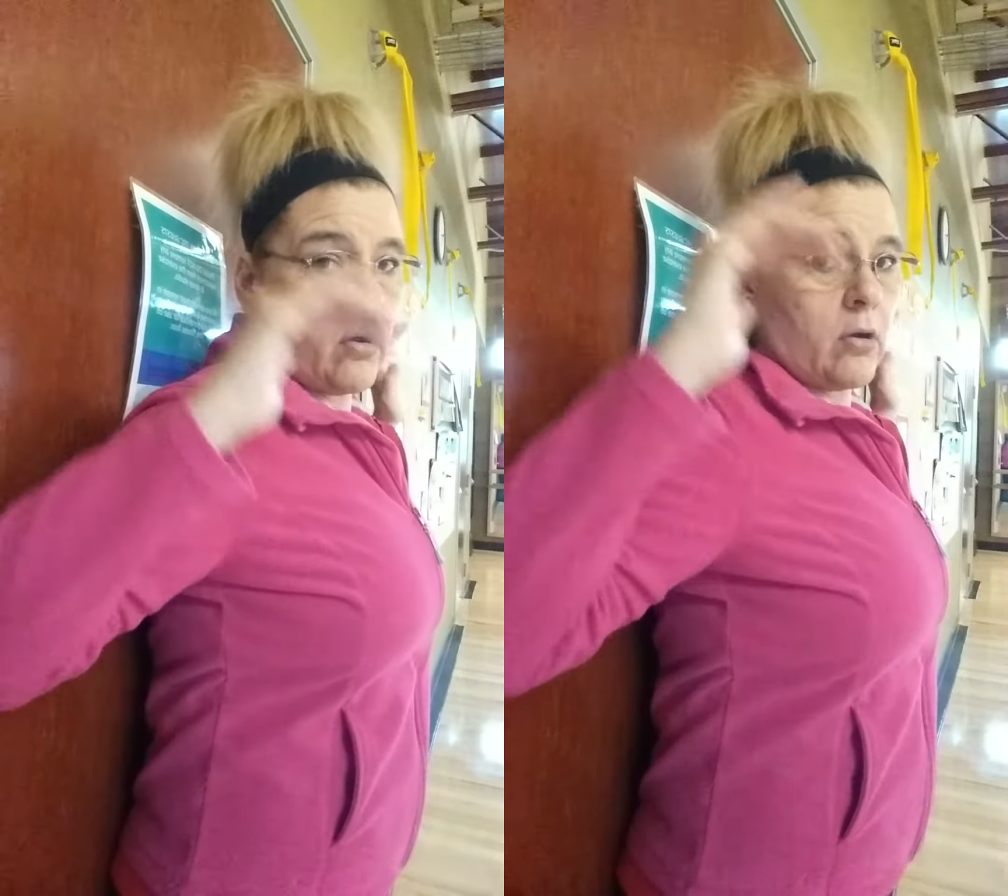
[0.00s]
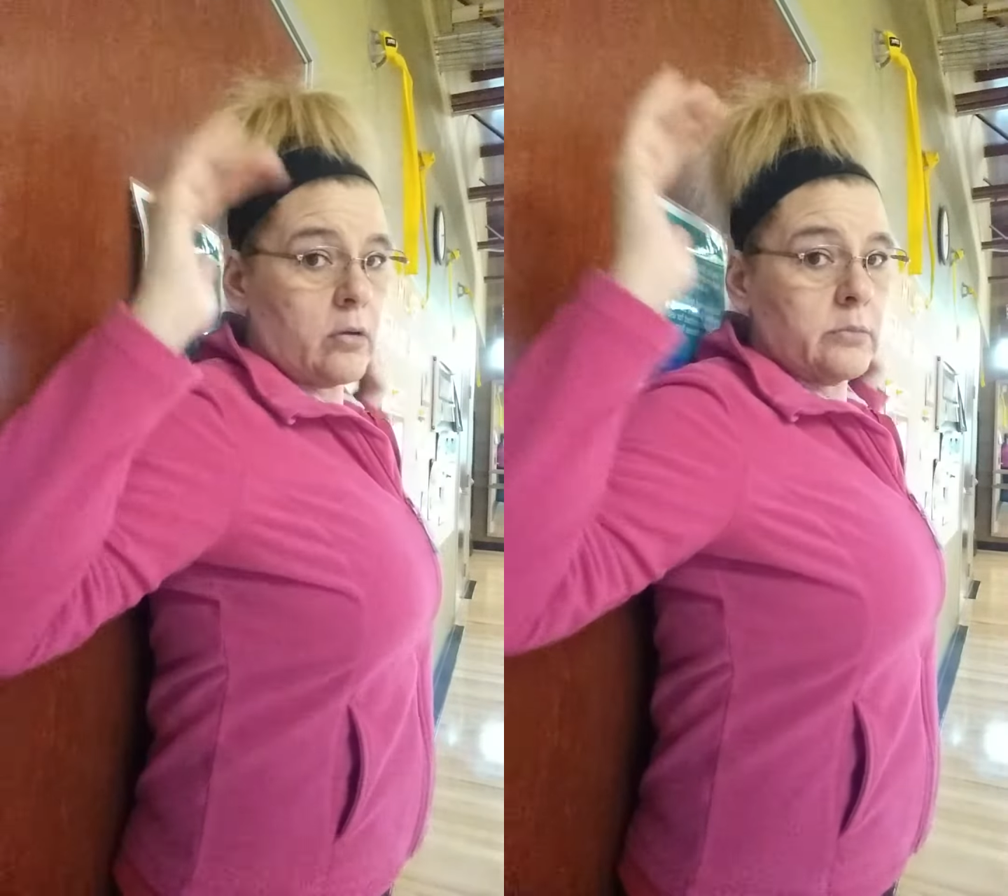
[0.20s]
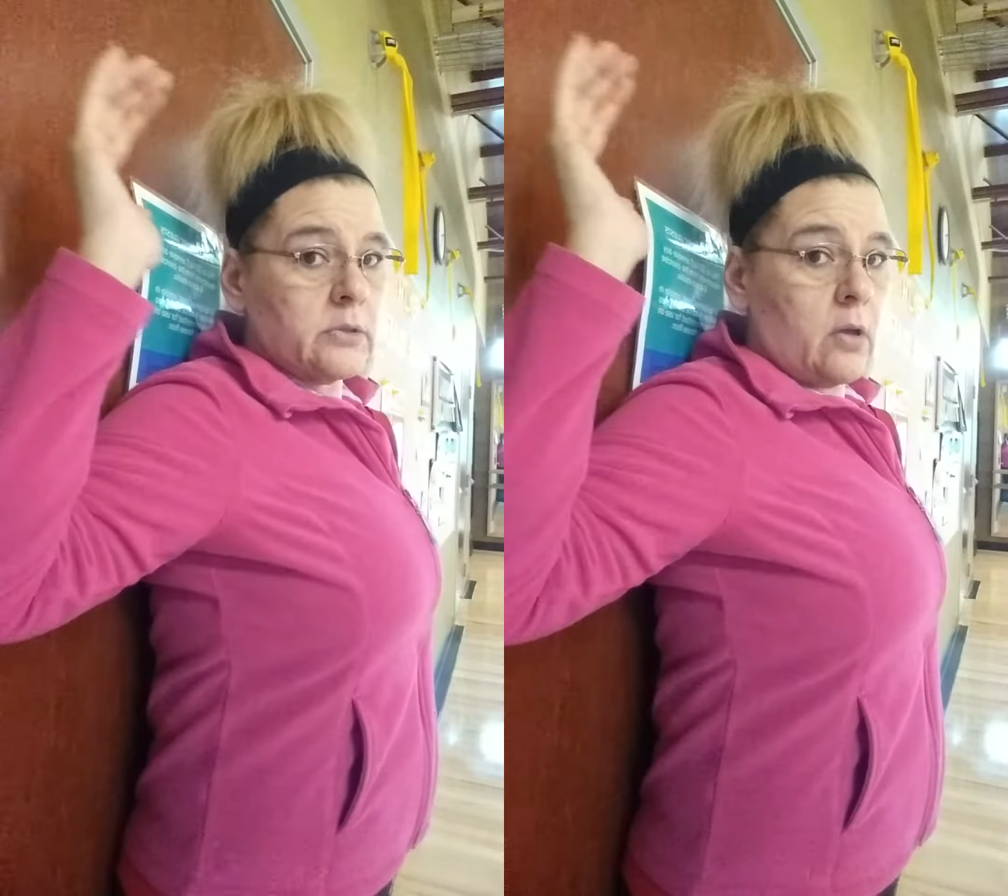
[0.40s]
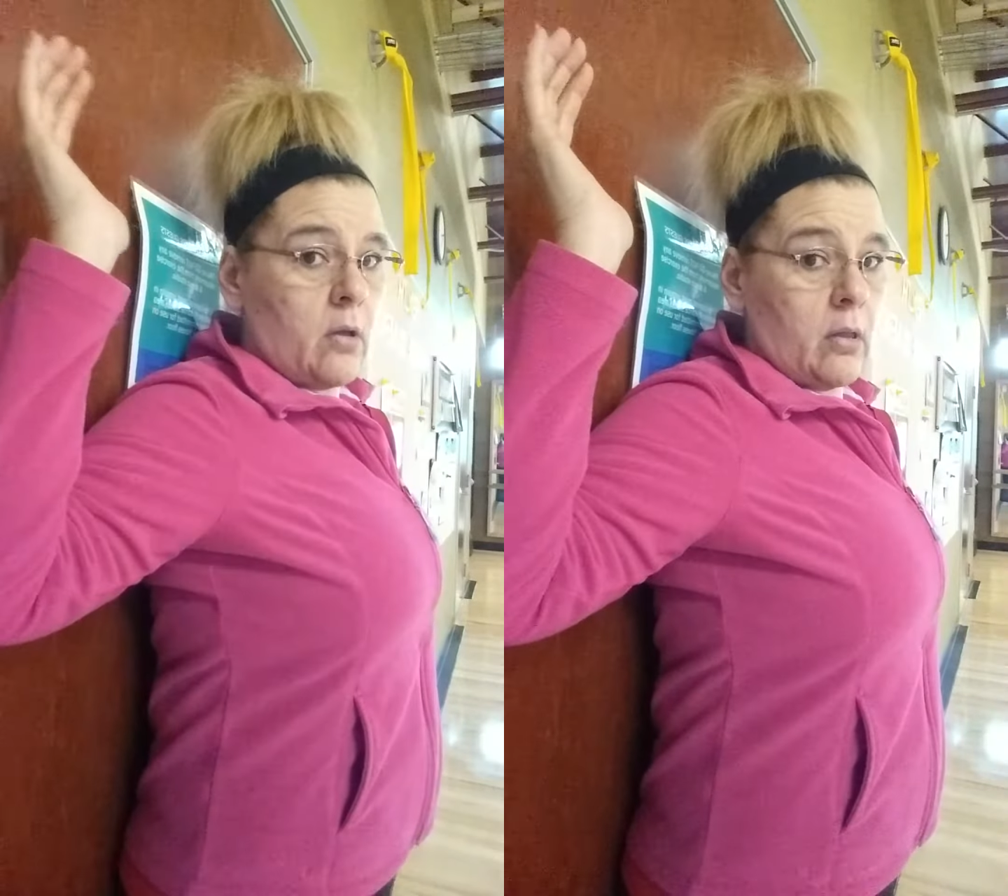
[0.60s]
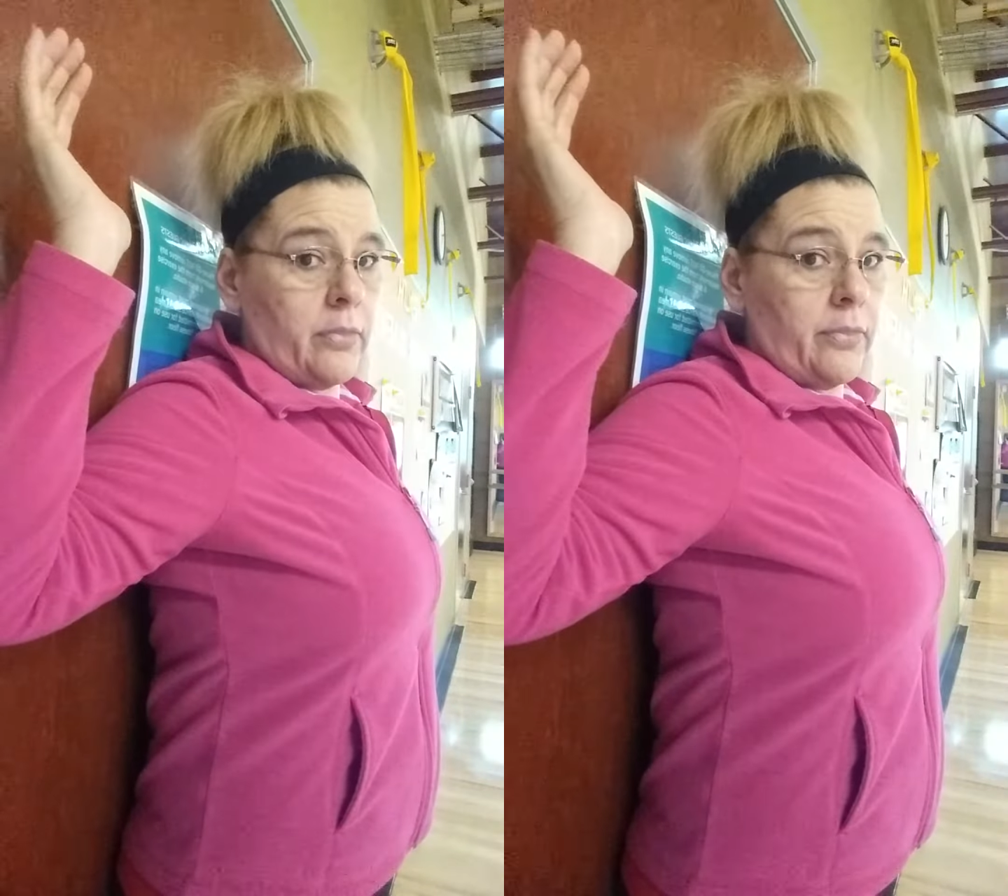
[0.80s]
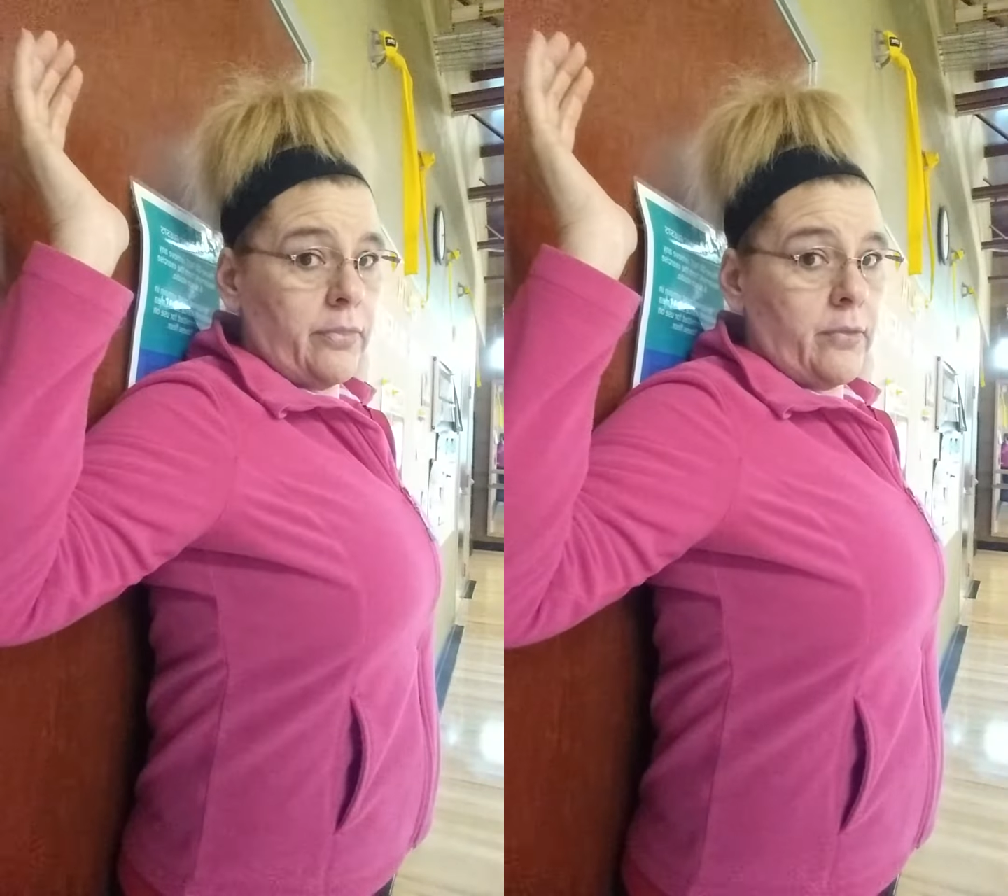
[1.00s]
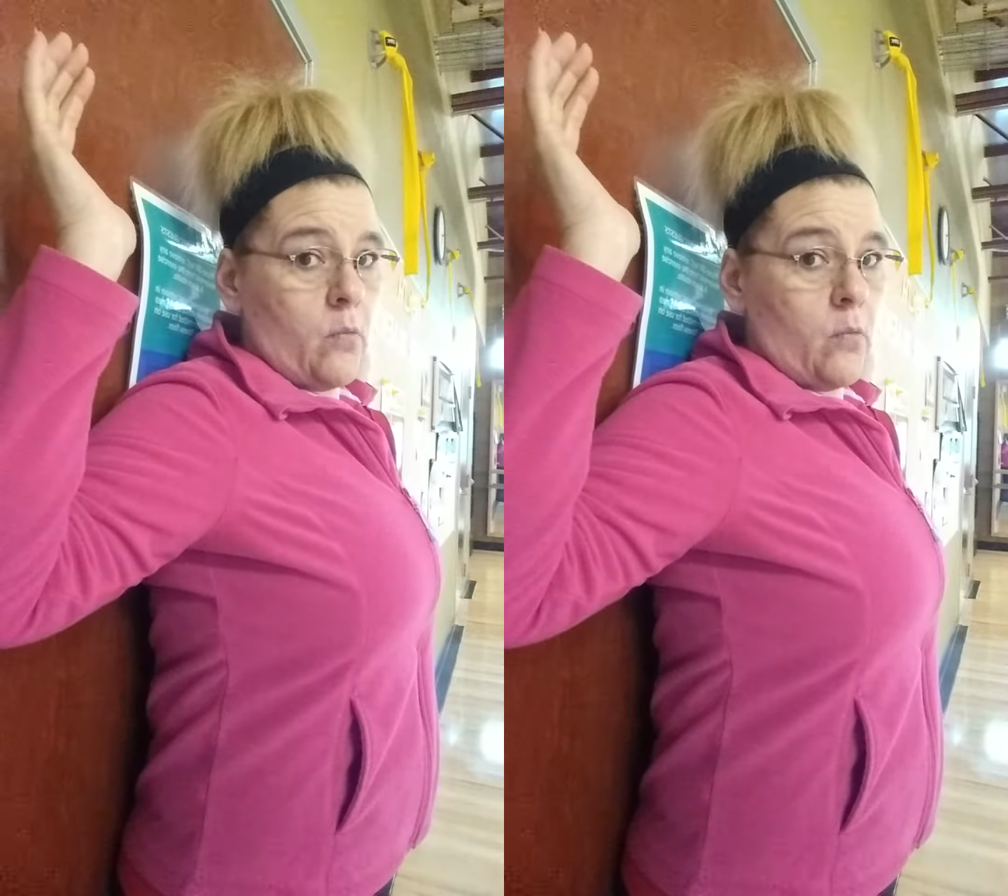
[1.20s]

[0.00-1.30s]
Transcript: arms on the